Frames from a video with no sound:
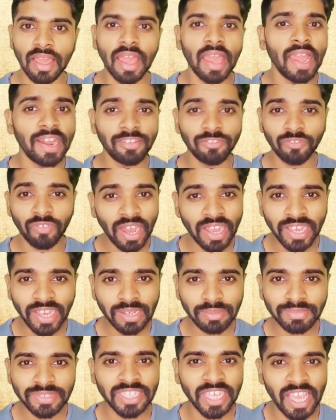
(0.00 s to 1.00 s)
And why I
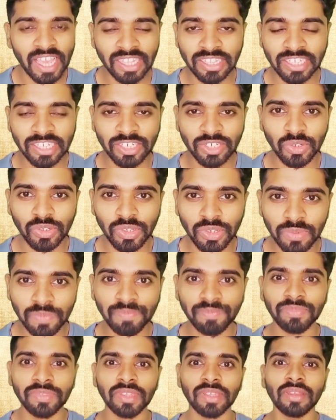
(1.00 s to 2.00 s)
am saying this to you?
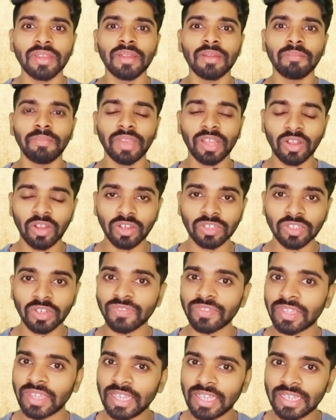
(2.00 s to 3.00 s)
Because
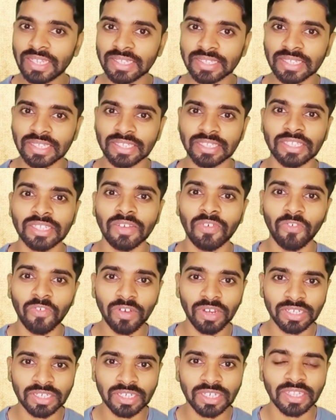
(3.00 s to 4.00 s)
of three reasons.
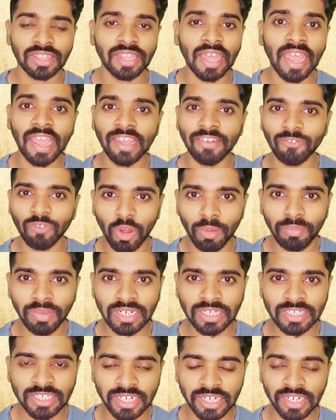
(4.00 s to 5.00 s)
First, the
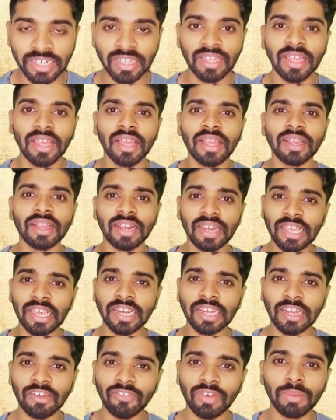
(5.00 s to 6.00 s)
environment shield. Clear
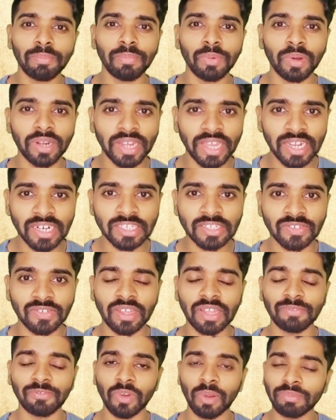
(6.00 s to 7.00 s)
cover protects
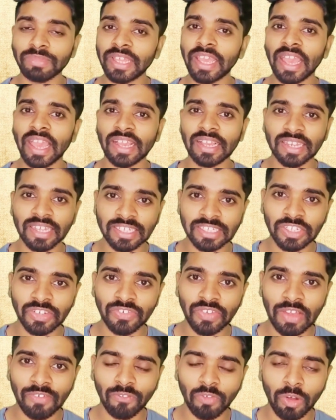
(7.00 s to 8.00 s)
from the aggressive
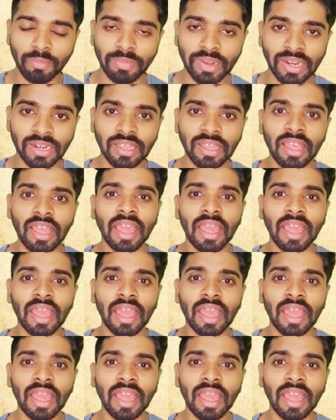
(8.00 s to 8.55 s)
environment,